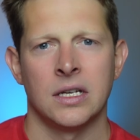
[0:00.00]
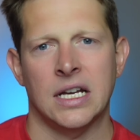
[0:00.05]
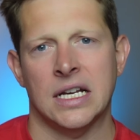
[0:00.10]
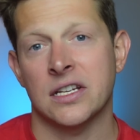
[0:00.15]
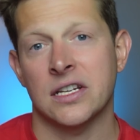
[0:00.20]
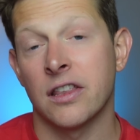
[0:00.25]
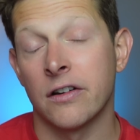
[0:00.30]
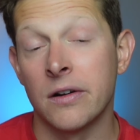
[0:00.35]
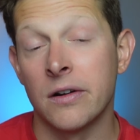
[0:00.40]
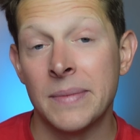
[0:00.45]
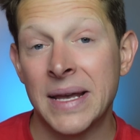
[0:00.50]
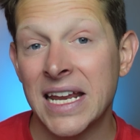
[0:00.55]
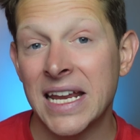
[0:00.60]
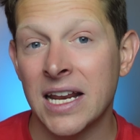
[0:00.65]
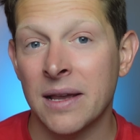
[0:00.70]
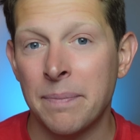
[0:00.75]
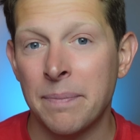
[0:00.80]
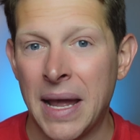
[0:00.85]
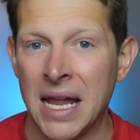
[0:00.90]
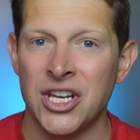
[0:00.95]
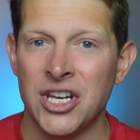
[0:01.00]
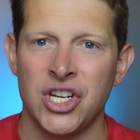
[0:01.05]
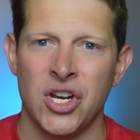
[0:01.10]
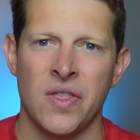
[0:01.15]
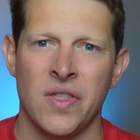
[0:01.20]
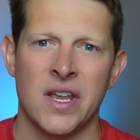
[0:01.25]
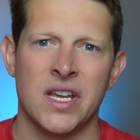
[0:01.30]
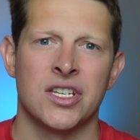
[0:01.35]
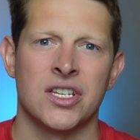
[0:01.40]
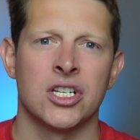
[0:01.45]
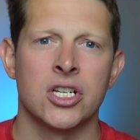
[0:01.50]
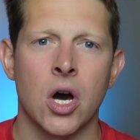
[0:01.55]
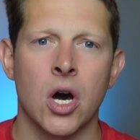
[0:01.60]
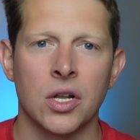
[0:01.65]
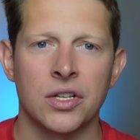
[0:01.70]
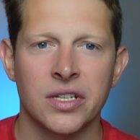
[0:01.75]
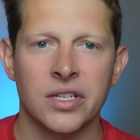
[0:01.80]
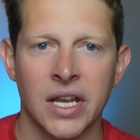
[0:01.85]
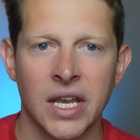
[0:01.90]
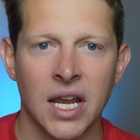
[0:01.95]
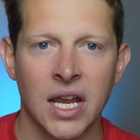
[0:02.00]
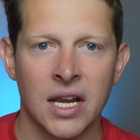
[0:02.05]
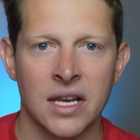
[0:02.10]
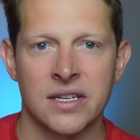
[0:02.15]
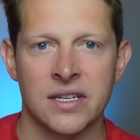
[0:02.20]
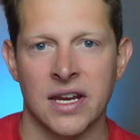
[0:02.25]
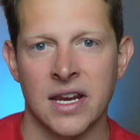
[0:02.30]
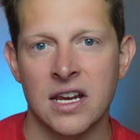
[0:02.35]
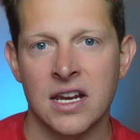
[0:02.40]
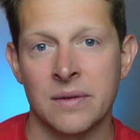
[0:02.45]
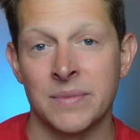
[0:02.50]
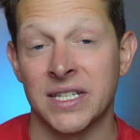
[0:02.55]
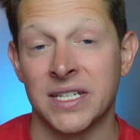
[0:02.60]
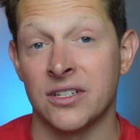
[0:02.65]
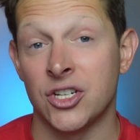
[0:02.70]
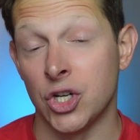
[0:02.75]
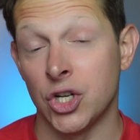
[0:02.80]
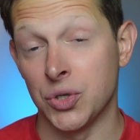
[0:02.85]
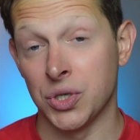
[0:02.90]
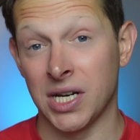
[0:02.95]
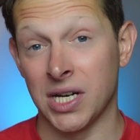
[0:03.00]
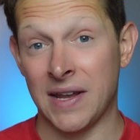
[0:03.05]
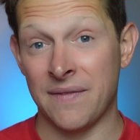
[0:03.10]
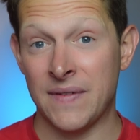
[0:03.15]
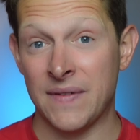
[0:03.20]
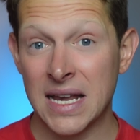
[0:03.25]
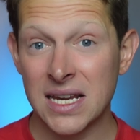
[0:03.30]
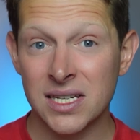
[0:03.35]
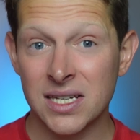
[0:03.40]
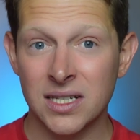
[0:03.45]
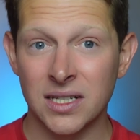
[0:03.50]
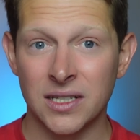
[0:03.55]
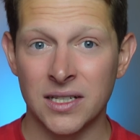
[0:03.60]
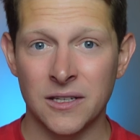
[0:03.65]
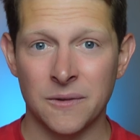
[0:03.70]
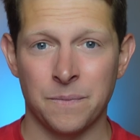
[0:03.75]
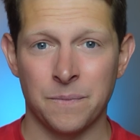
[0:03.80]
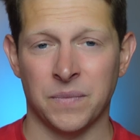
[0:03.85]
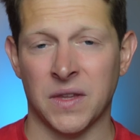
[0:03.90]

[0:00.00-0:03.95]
As the remaining pension that is not taken as income is usually invested,